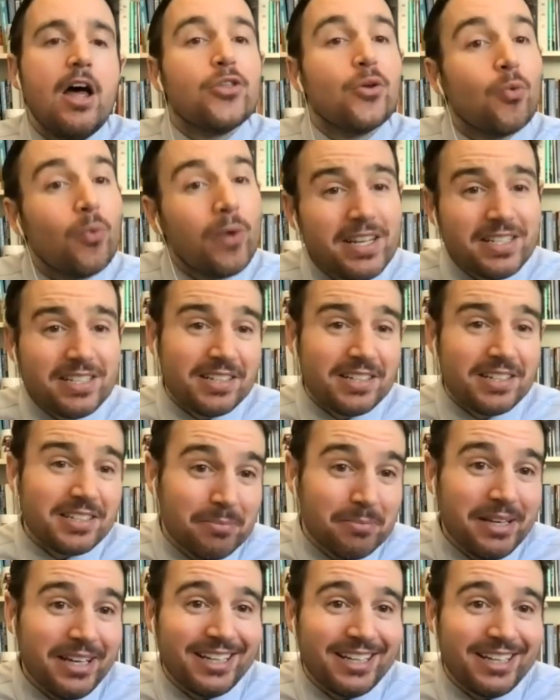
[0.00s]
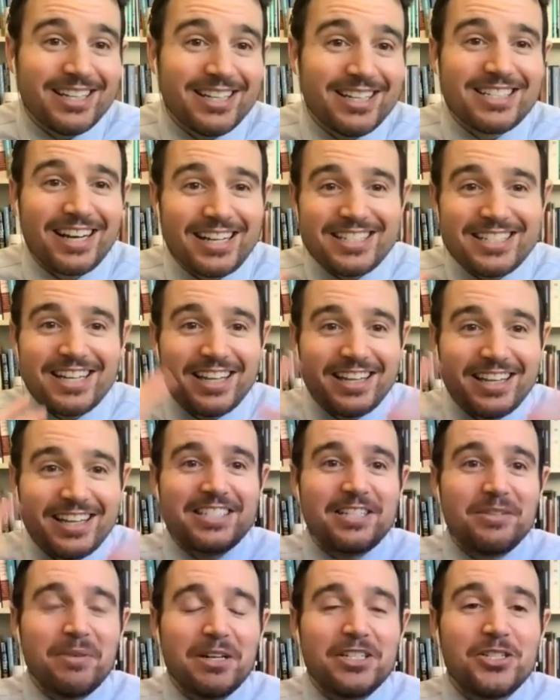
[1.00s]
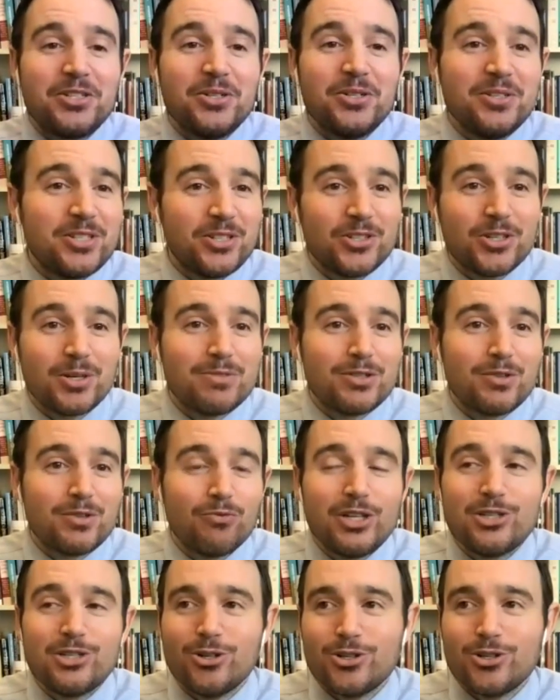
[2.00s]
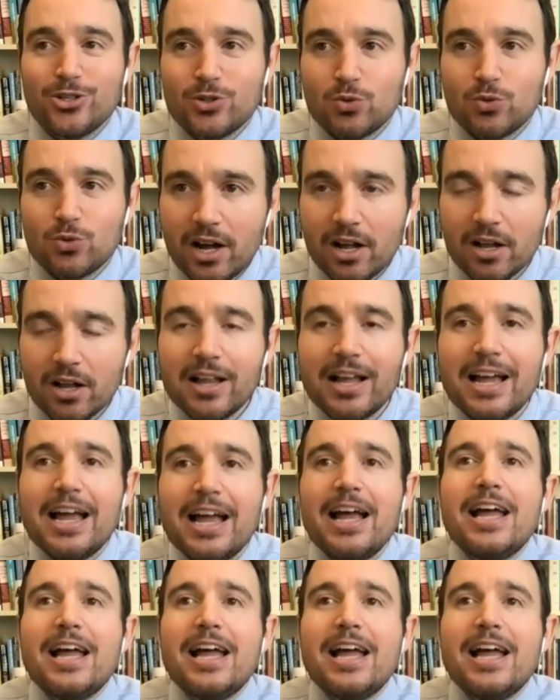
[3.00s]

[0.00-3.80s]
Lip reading: The reason to me is, and I say this to my students in terms of research as well,